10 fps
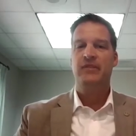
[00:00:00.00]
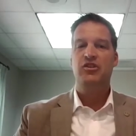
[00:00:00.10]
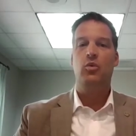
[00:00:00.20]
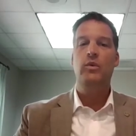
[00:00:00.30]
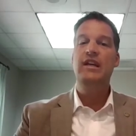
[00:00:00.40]

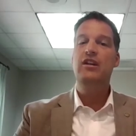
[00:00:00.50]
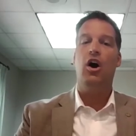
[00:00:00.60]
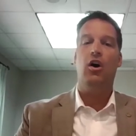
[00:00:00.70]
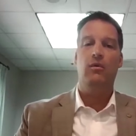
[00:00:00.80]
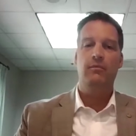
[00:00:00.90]
So we
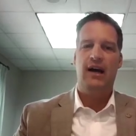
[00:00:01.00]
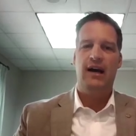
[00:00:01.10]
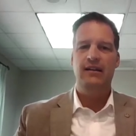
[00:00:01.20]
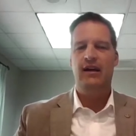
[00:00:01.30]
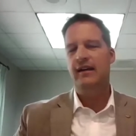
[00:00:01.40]
know,
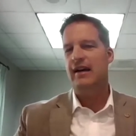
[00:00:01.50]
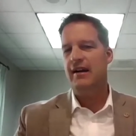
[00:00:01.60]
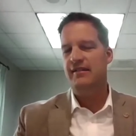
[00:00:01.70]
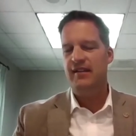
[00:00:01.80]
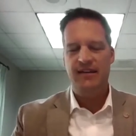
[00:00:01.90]
yeah, I,
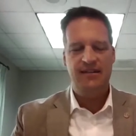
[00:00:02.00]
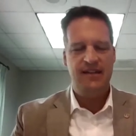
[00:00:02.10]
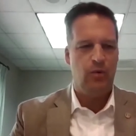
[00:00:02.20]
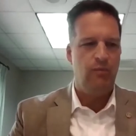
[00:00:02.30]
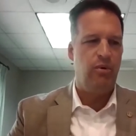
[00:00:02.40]
I, I,
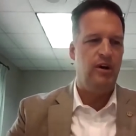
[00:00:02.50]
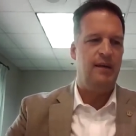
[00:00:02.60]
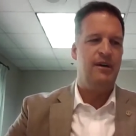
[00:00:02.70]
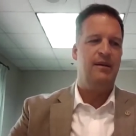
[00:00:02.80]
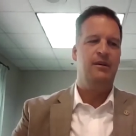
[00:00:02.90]
said at one point,
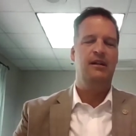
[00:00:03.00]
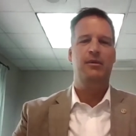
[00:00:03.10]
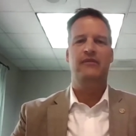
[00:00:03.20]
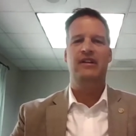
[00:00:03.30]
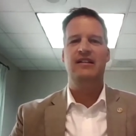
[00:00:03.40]
I'm a, I'm a little
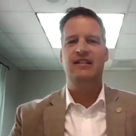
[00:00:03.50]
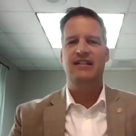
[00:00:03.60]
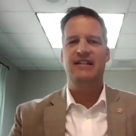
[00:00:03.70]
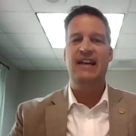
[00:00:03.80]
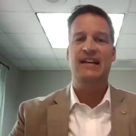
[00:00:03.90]
bit of a, a
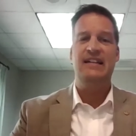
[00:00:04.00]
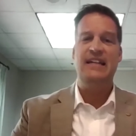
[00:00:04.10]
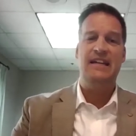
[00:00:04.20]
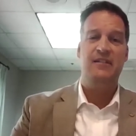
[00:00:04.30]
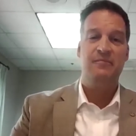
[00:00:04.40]
data
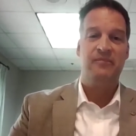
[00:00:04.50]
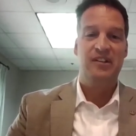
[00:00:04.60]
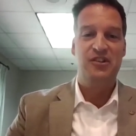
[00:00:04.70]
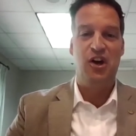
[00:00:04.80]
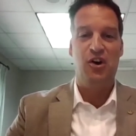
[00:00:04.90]
geek.
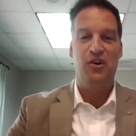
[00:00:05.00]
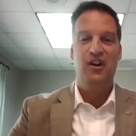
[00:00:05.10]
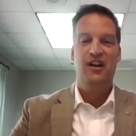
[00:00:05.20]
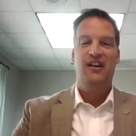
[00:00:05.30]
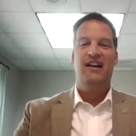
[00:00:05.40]
So
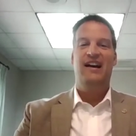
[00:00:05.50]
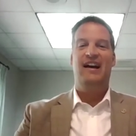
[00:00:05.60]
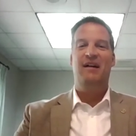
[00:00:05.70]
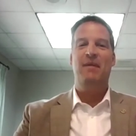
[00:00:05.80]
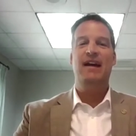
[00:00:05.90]

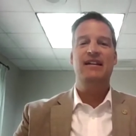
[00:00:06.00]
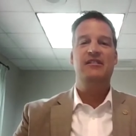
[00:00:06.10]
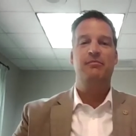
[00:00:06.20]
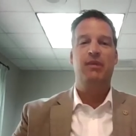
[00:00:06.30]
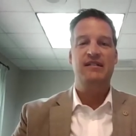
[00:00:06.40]
uh, American
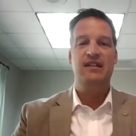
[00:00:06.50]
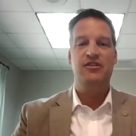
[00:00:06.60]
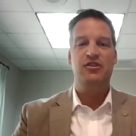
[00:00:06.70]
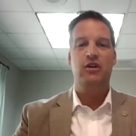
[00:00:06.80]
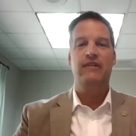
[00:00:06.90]
Express did a
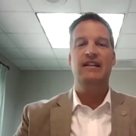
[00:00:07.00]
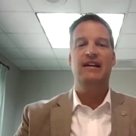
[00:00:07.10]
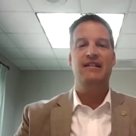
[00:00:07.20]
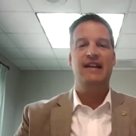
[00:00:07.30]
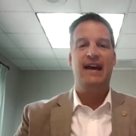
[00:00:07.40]
survey the
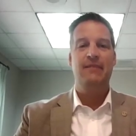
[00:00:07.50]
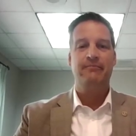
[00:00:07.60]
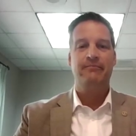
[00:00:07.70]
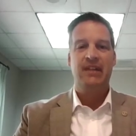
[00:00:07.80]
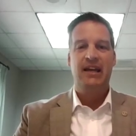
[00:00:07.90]
other day
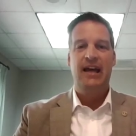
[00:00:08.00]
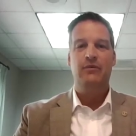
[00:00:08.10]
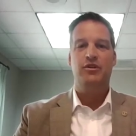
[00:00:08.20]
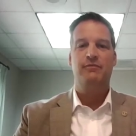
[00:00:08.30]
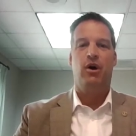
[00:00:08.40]

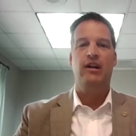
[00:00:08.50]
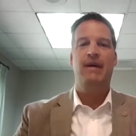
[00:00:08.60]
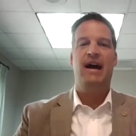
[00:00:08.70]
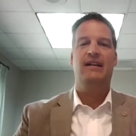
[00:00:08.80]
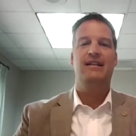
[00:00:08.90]
and responded
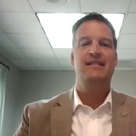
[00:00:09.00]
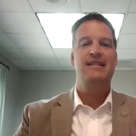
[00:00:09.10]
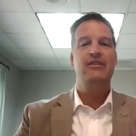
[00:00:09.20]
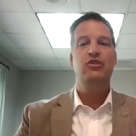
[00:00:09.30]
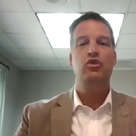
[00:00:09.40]
back that
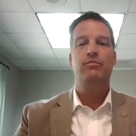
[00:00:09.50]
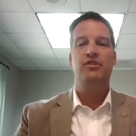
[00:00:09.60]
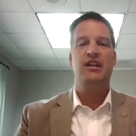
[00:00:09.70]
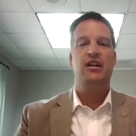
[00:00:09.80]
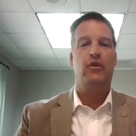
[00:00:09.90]

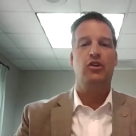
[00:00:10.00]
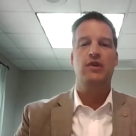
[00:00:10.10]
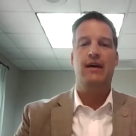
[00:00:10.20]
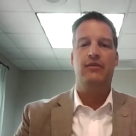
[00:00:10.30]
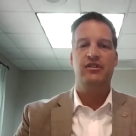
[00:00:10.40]
72% of all
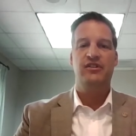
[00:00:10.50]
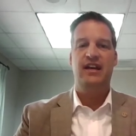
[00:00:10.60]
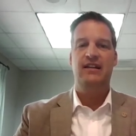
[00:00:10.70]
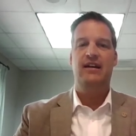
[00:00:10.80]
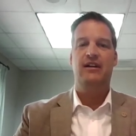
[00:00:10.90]
travelers
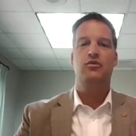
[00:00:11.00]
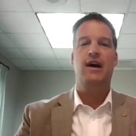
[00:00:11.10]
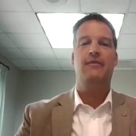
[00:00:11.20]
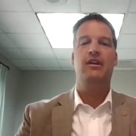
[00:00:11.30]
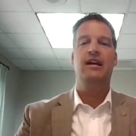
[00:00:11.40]
say they're
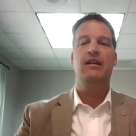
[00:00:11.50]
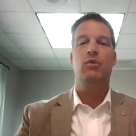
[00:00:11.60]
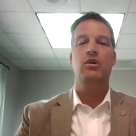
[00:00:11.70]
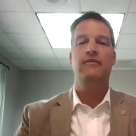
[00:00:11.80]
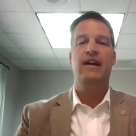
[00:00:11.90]
traveling and
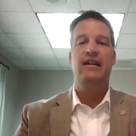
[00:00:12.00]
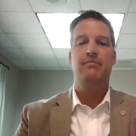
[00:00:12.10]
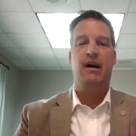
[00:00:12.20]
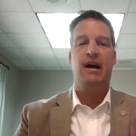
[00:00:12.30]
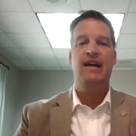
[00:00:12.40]

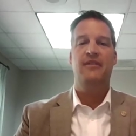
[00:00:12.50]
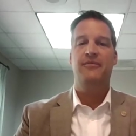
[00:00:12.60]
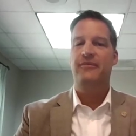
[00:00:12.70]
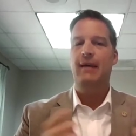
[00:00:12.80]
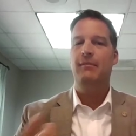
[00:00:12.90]
motivated by a
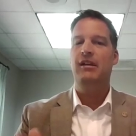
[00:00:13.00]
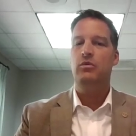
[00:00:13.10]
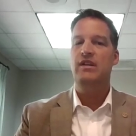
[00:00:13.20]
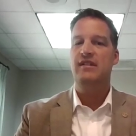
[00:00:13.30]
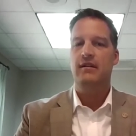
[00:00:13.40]
family
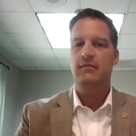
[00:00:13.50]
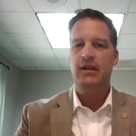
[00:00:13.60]
reason.